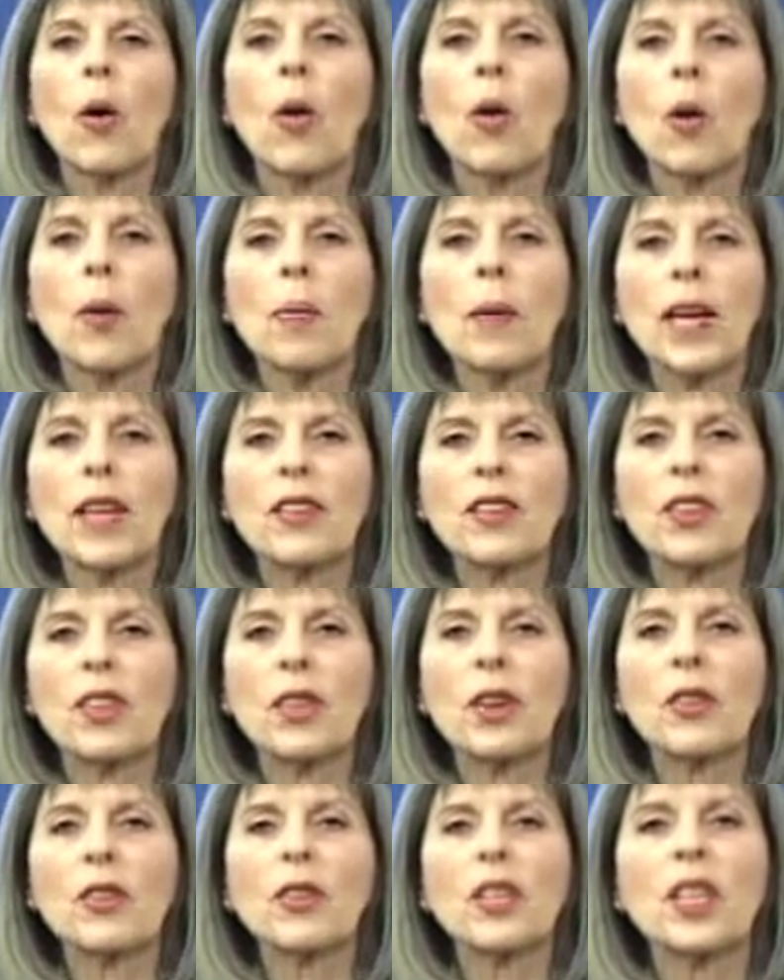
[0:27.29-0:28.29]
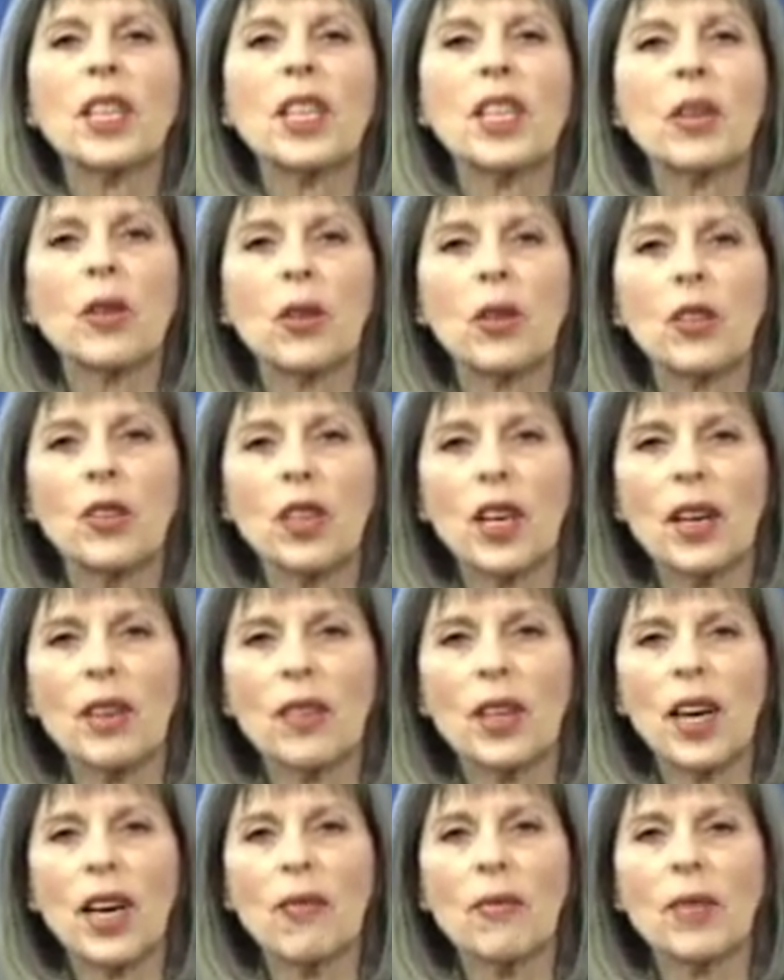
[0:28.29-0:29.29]
or Mexico City or
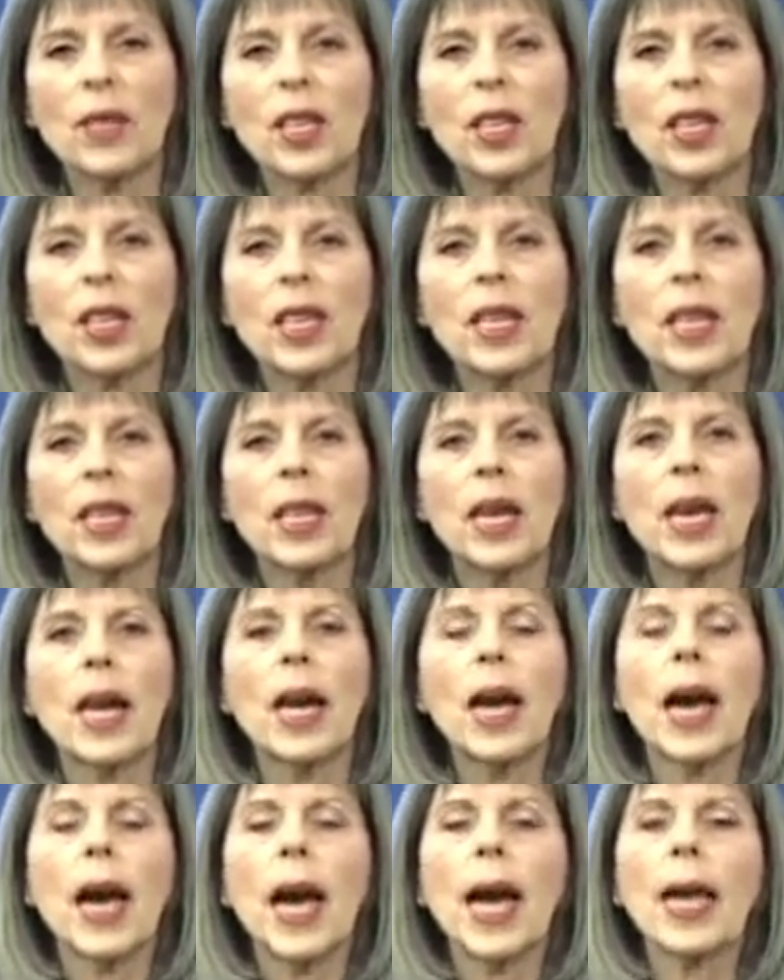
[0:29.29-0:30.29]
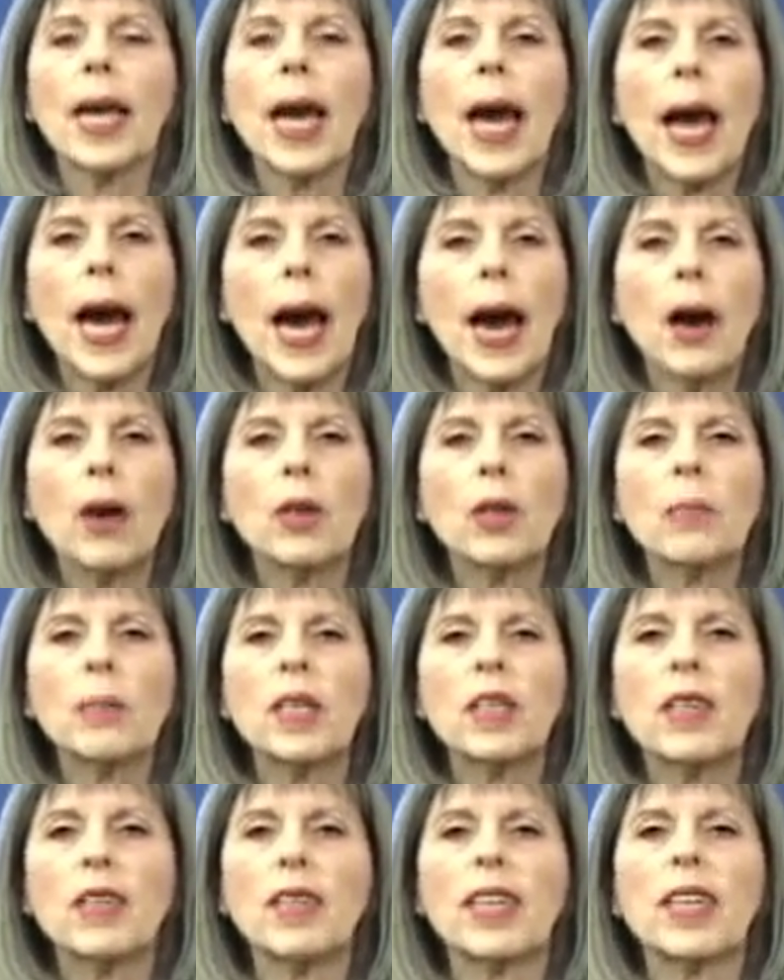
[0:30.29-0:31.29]
South Africa, and how to
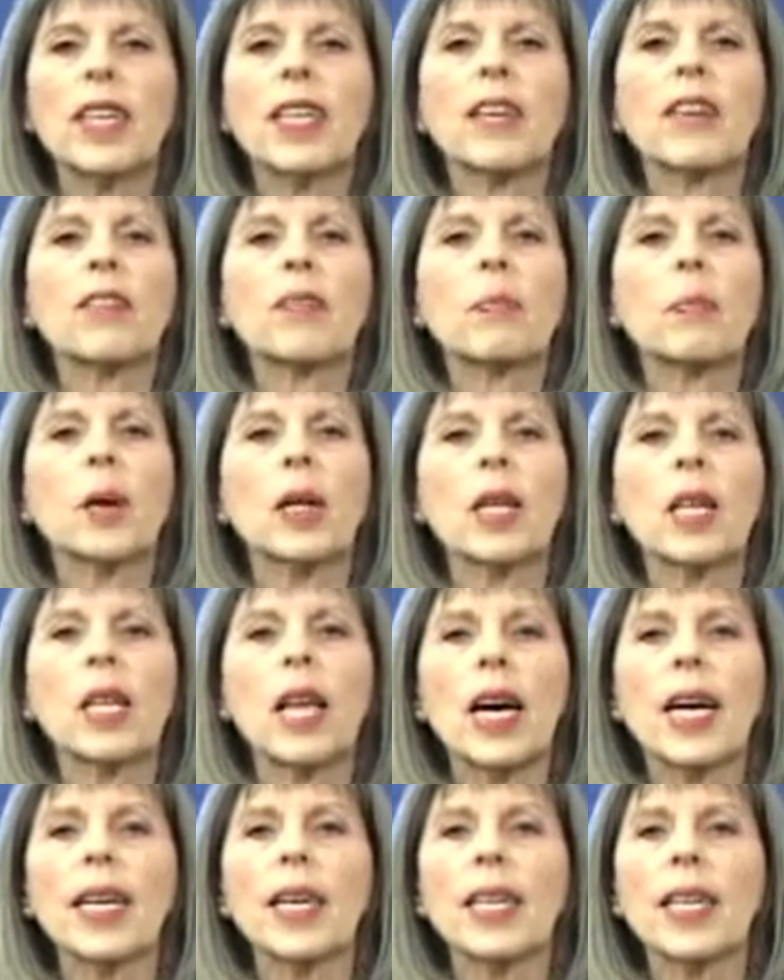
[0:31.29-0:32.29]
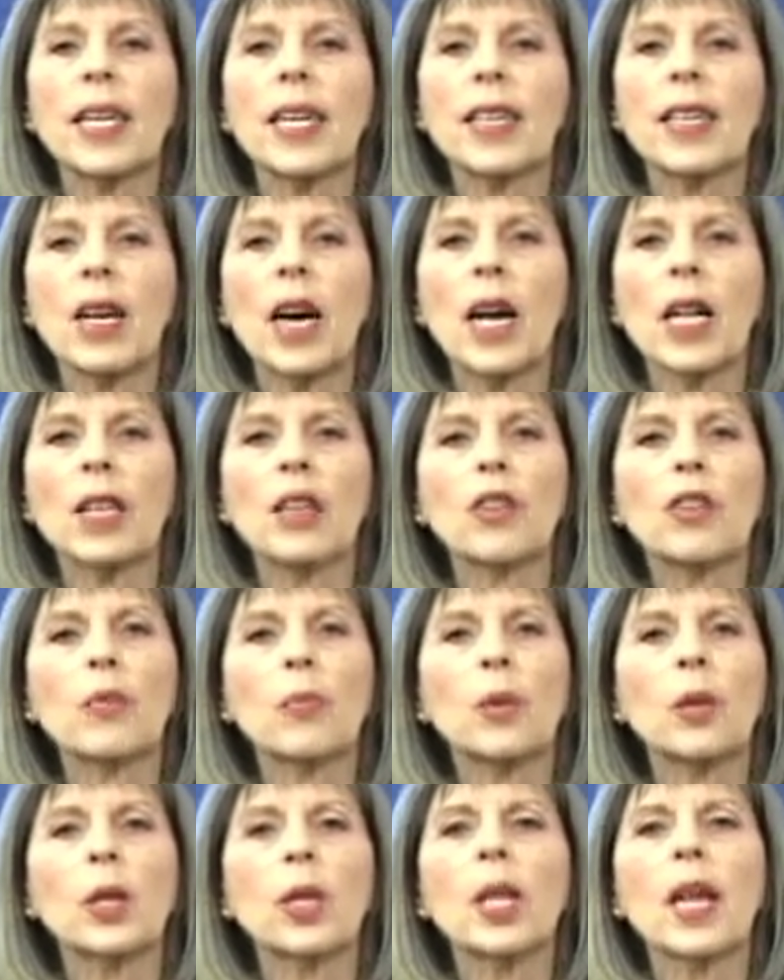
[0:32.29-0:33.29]
be seen as polite and
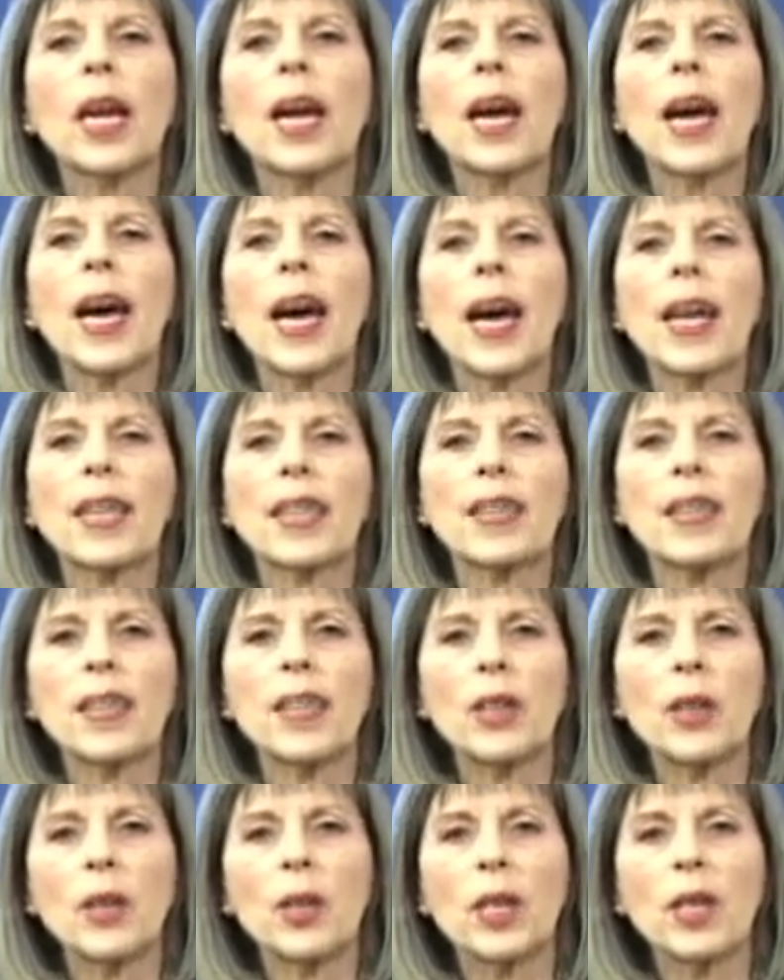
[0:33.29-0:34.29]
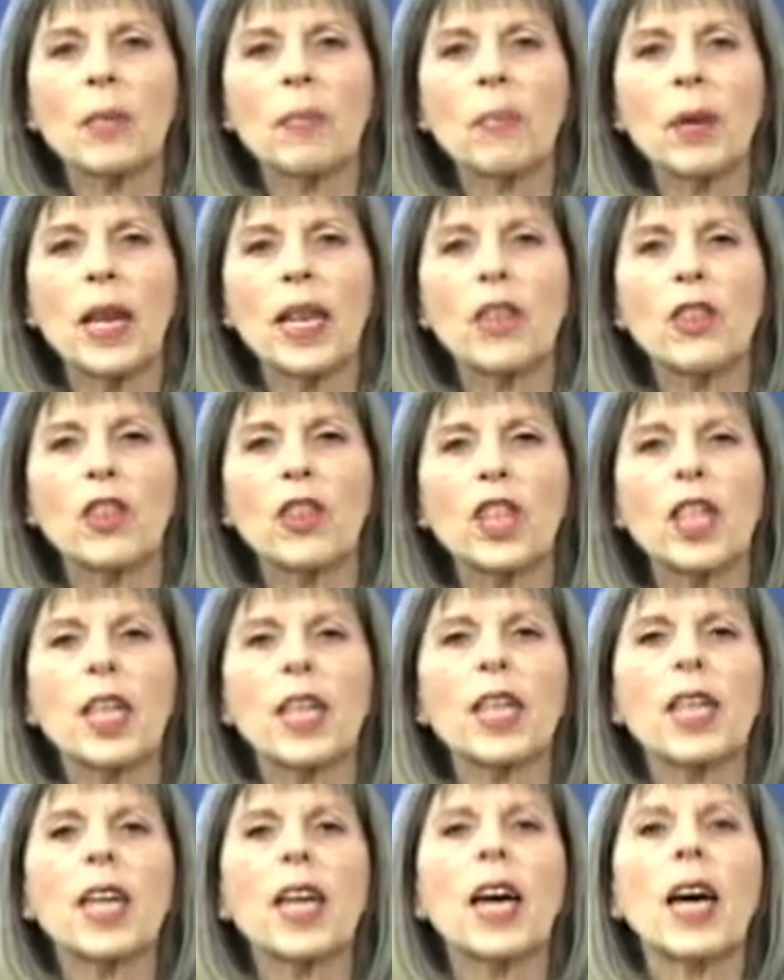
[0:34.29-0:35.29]
knowledgeable at a dinner in
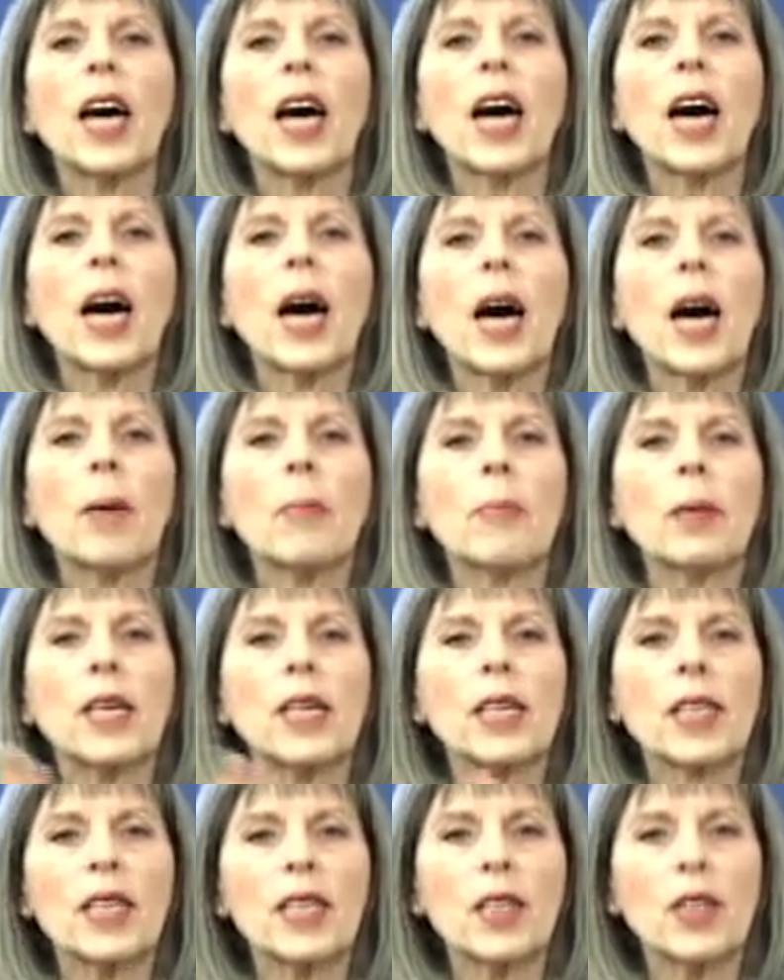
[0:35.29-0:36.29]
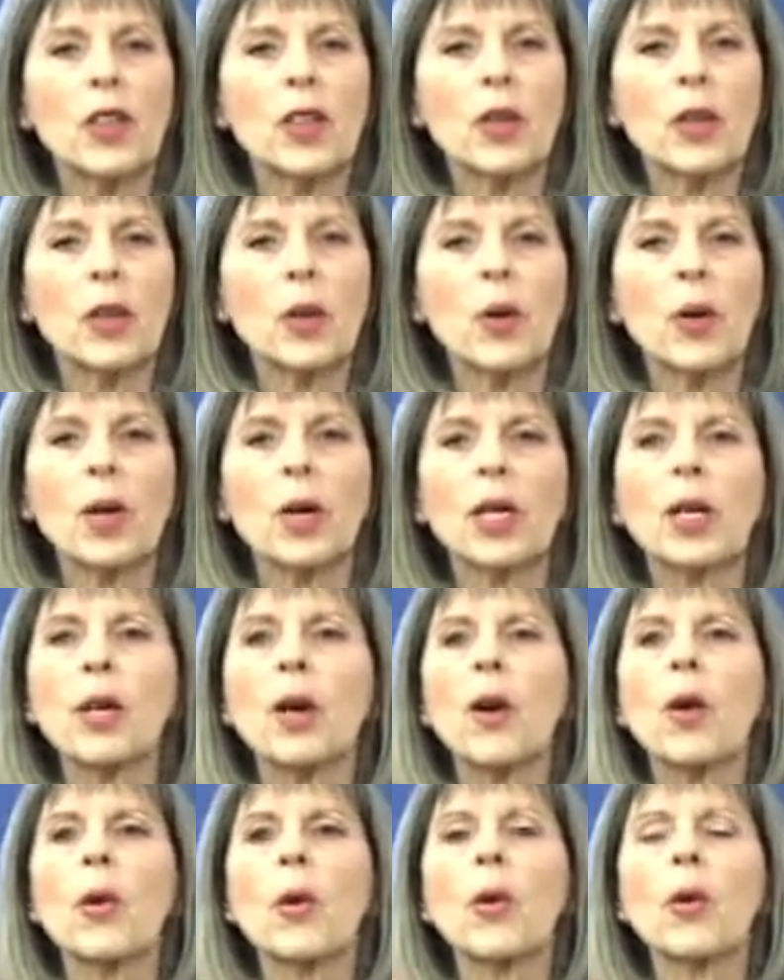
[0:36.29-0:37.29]
Beijing, a meal in New York,
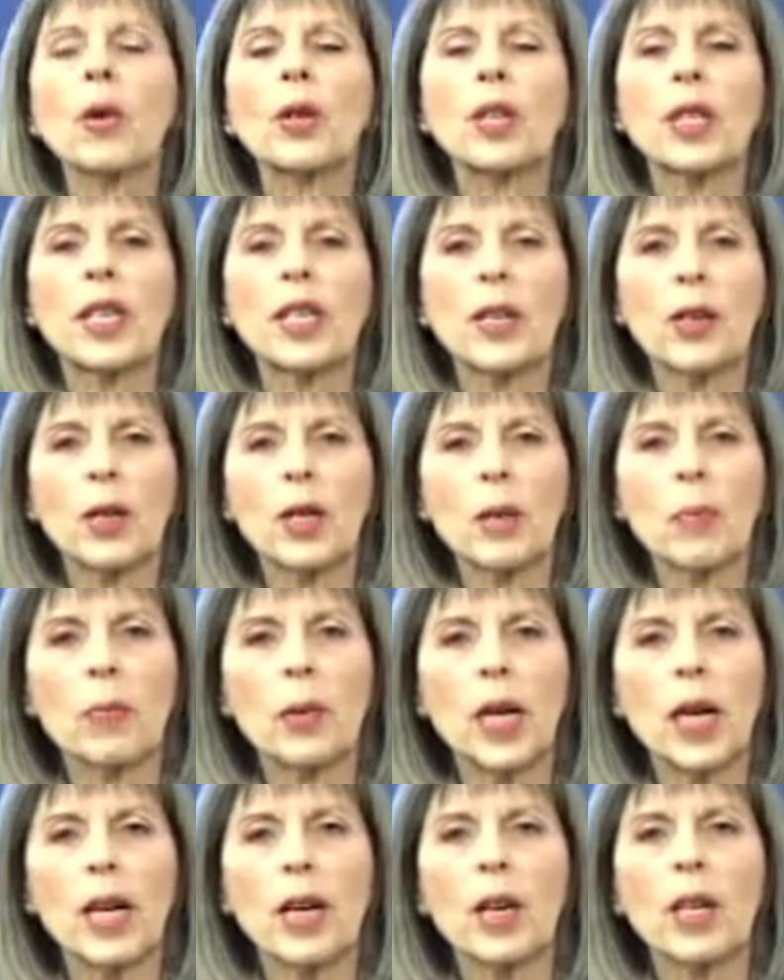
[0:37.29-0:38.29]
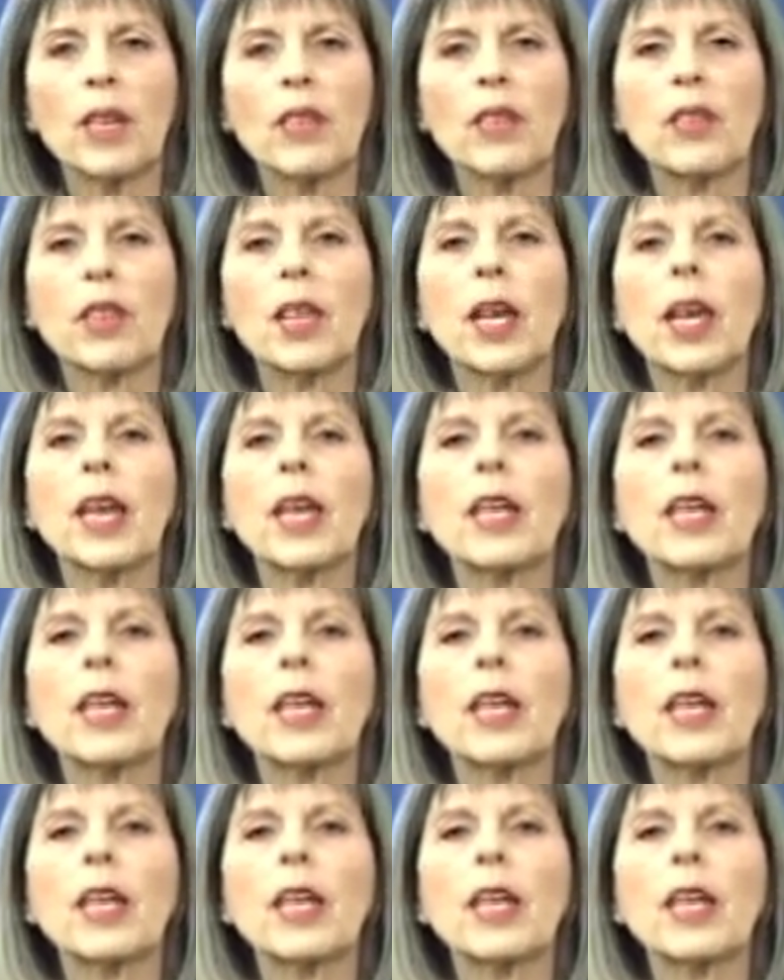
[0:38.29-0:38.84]
or dinner in Paris.